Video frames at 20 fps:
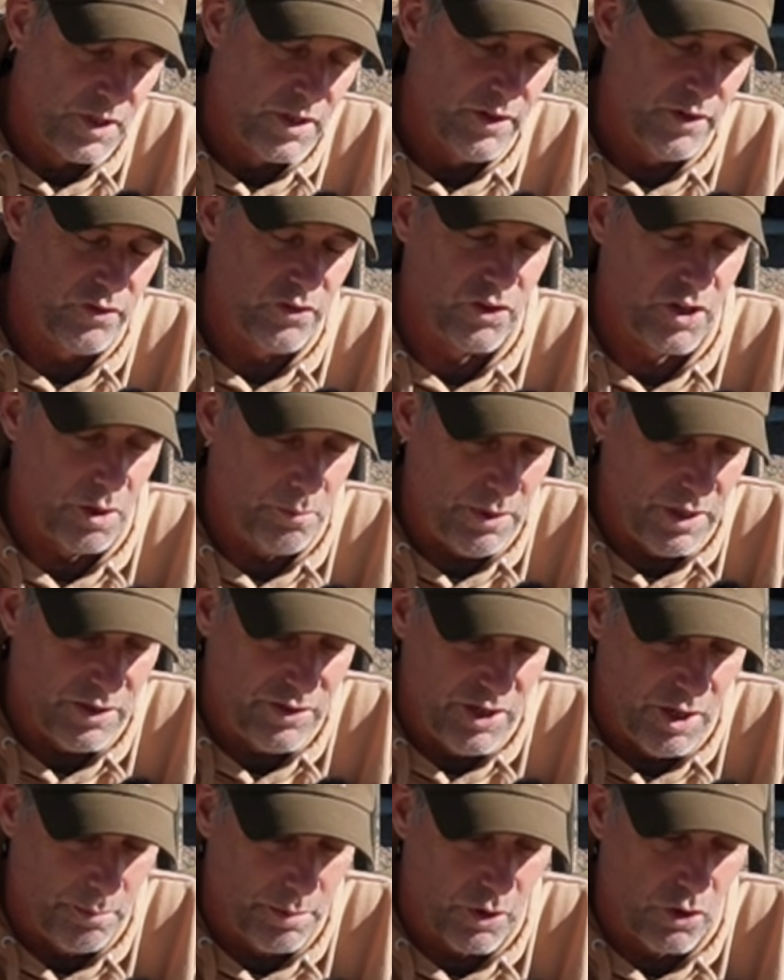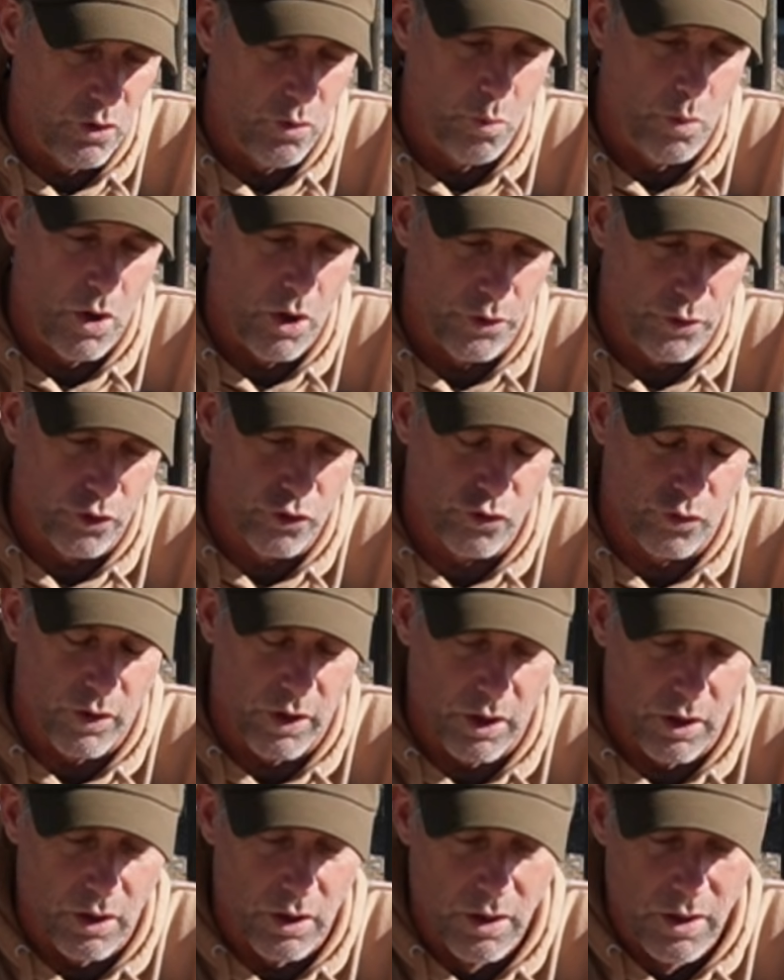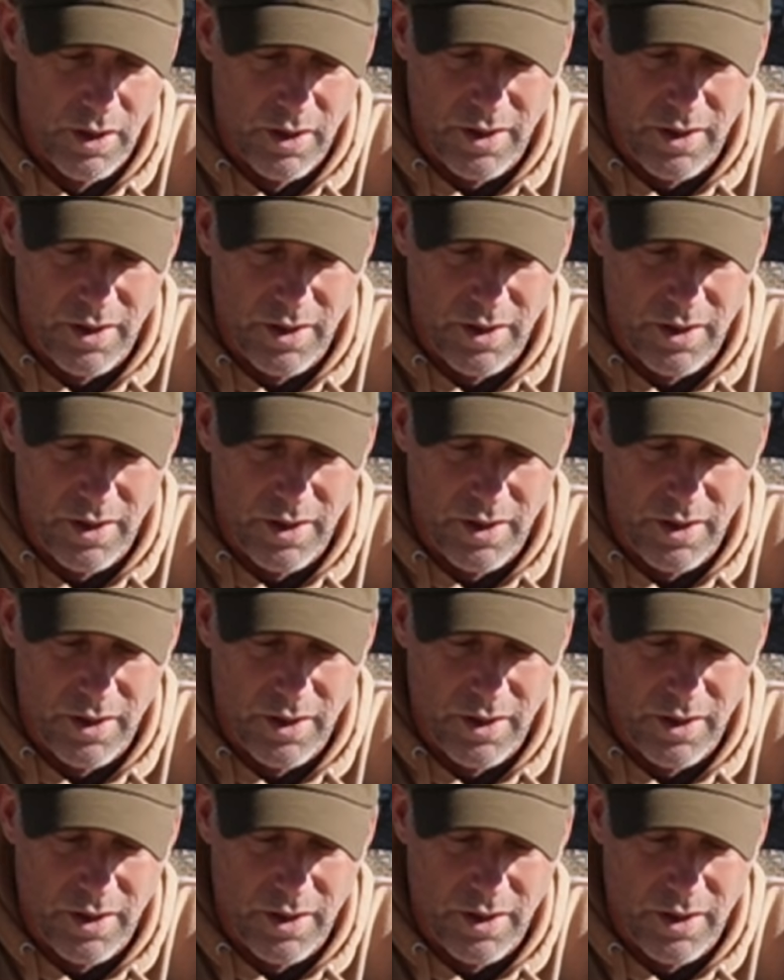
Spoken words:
This is going to be a typical Walther trigger.